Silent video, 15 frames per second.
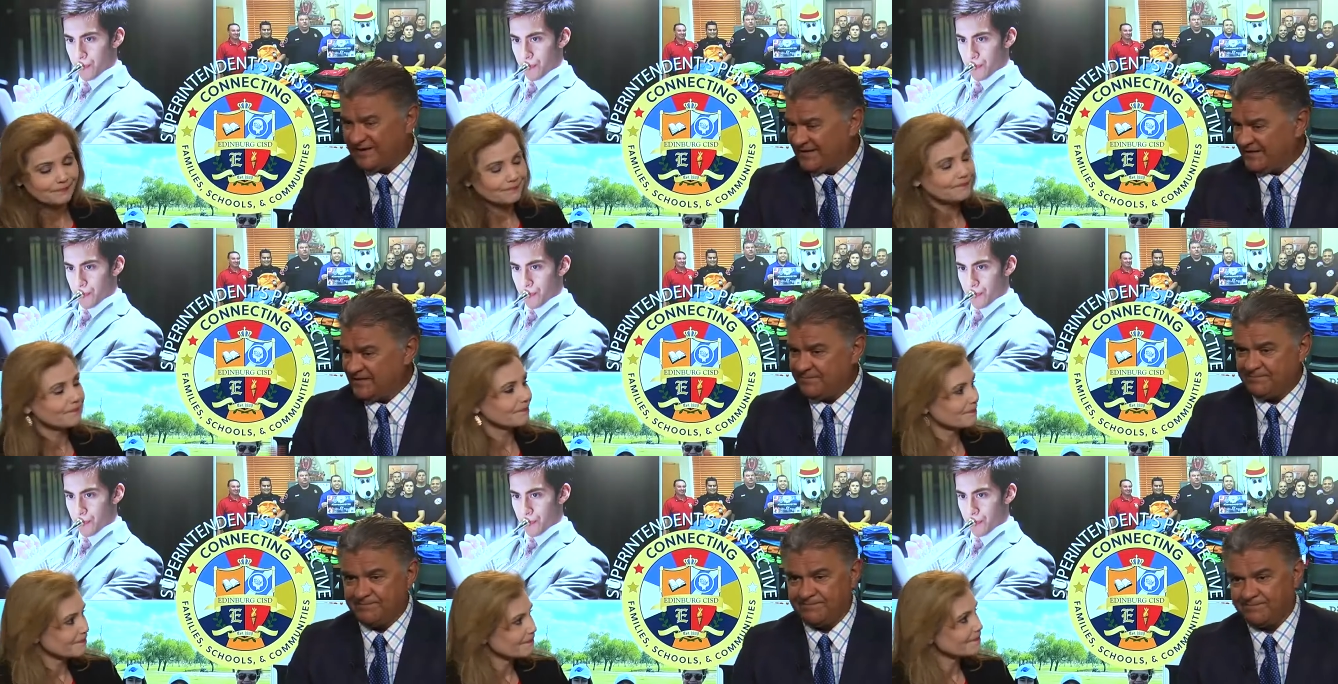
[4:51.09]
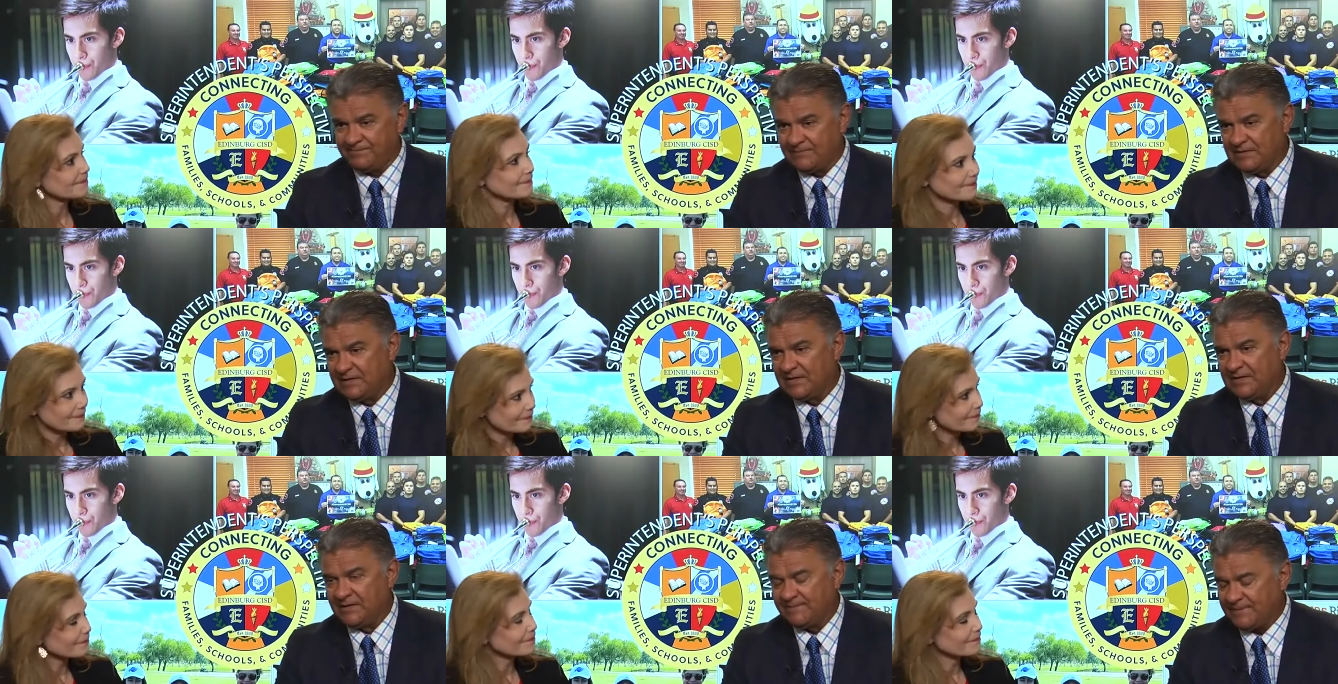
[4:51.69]
Speaker 1: any
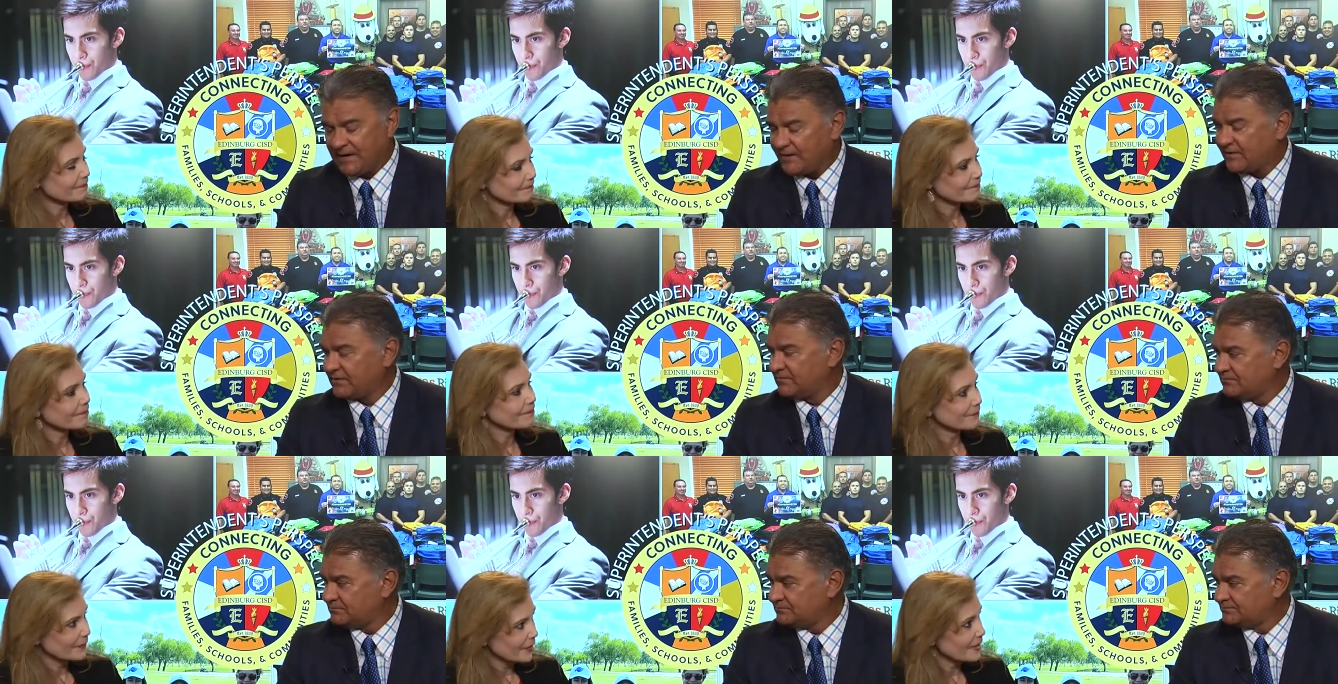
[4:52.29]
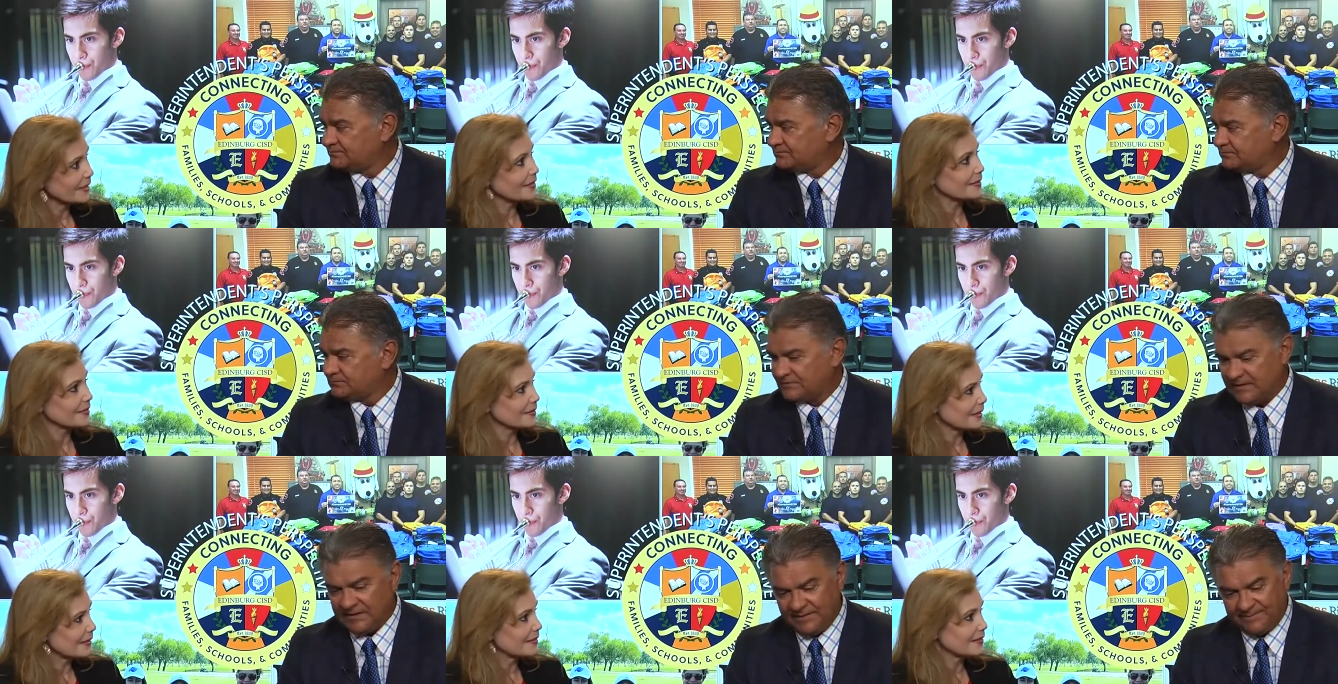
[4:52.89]
parent. Yes.
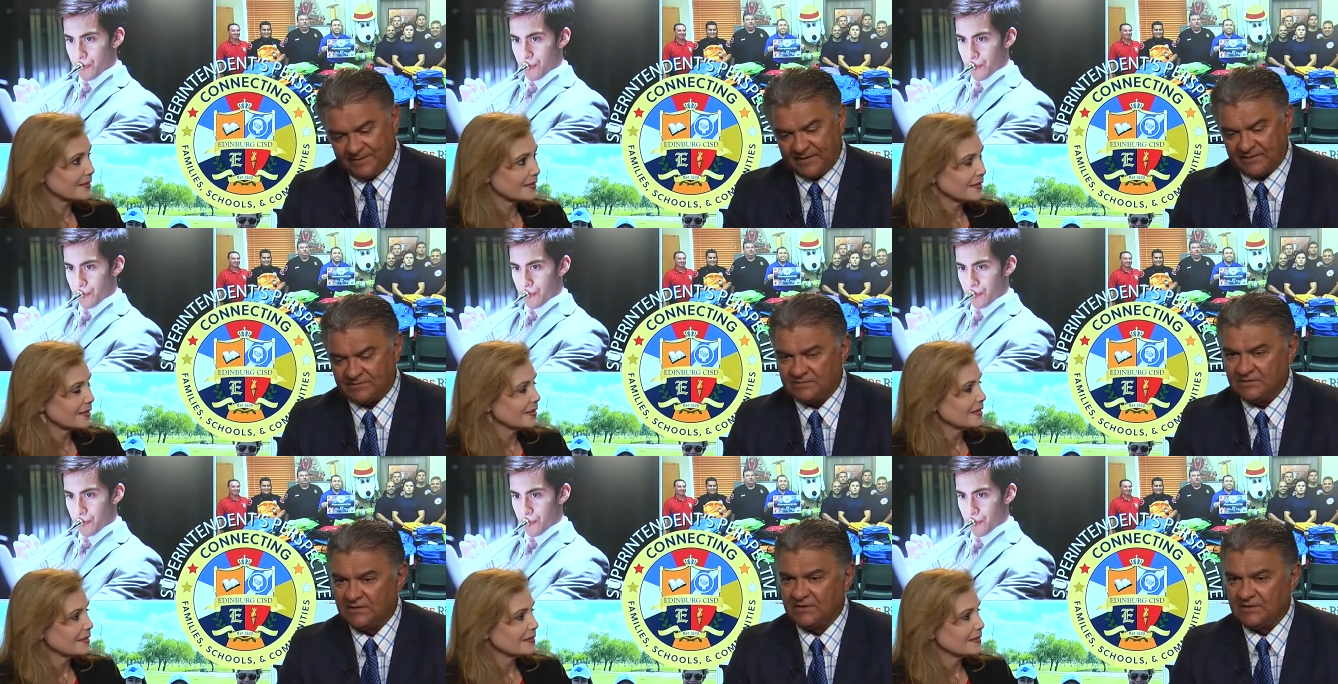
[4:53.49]
Any parent.